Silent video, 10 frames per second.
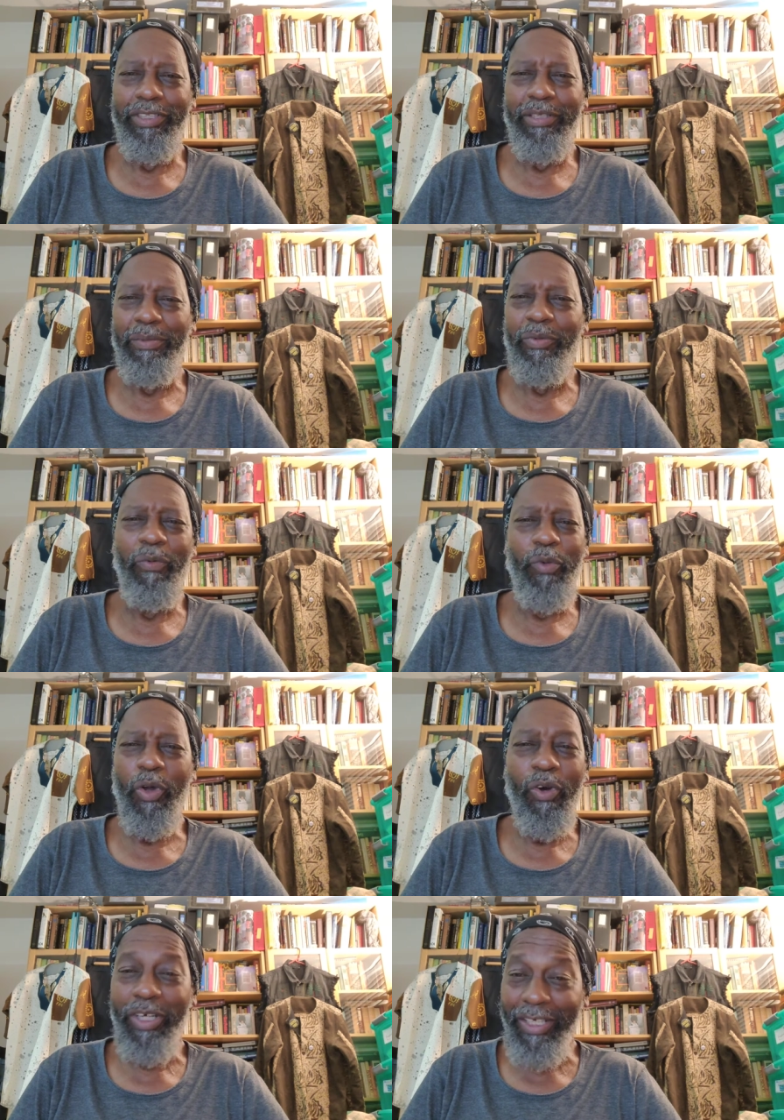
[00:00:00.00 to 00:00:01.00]
You know, we we're
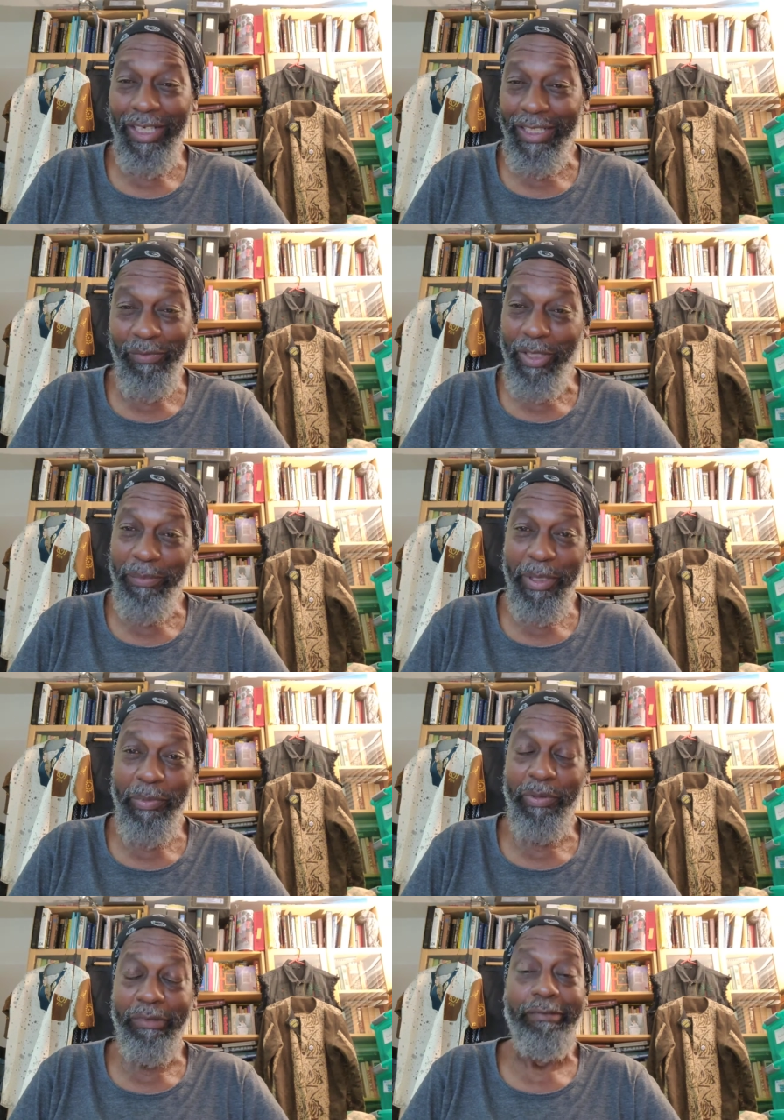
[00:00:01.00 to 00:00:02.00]
all connected, whether
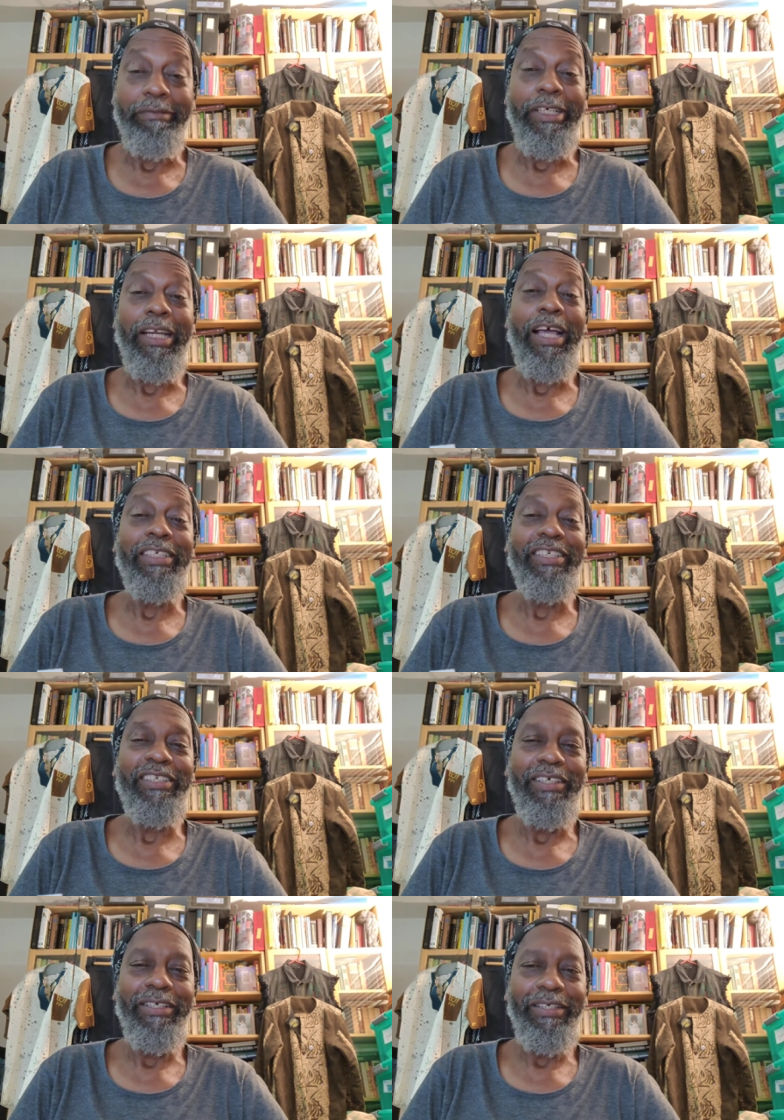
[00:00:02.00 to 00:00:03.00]
people realize it
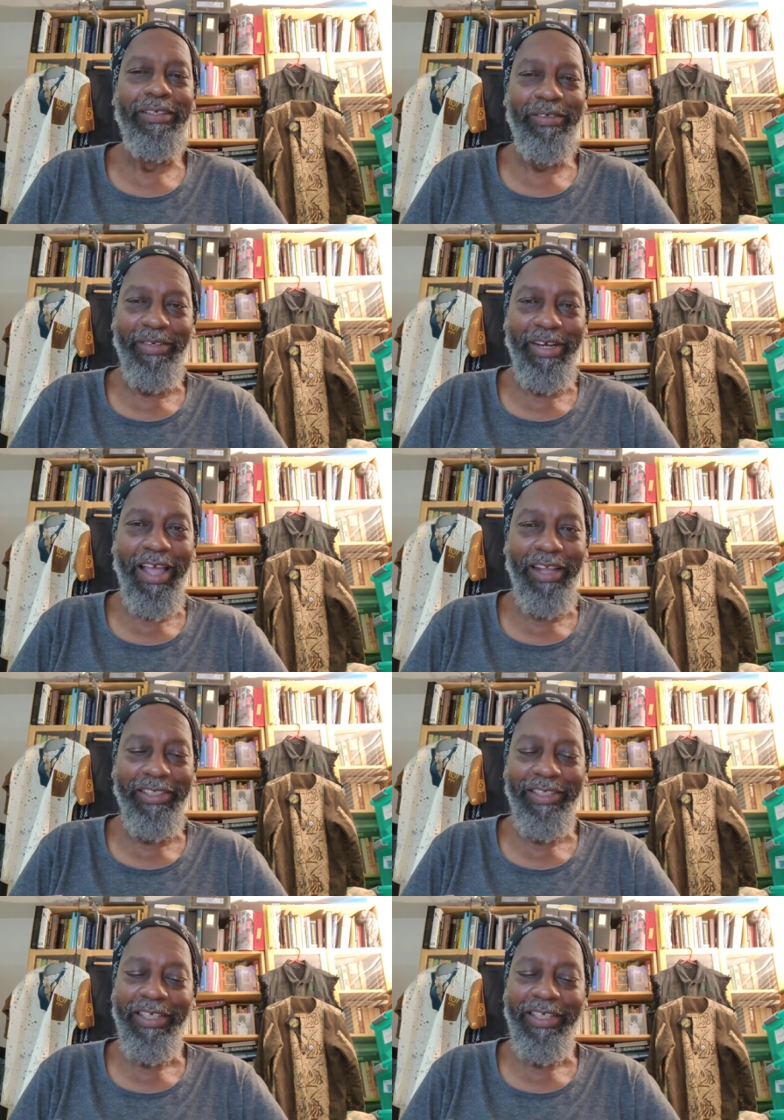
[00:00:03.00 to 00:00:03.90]
or not.